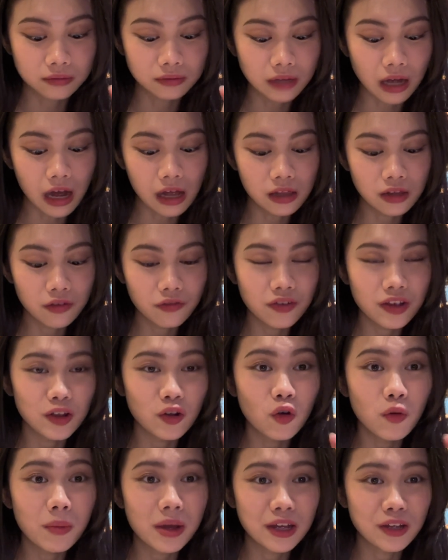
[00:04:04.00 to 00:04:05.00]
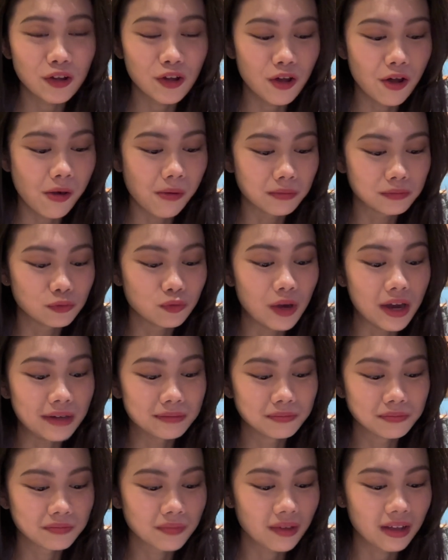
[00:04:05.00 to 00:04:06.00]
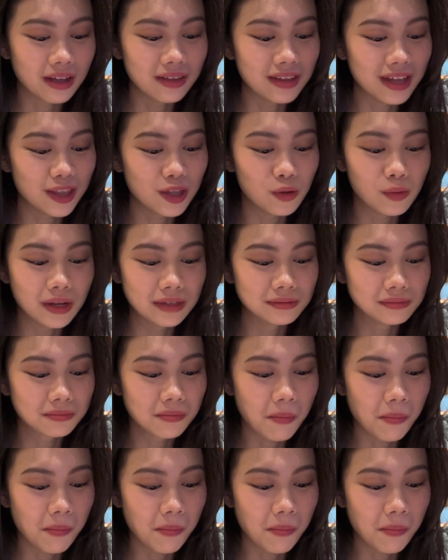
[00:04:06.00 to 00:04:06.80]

I love it. Oh my god. Wait, another one.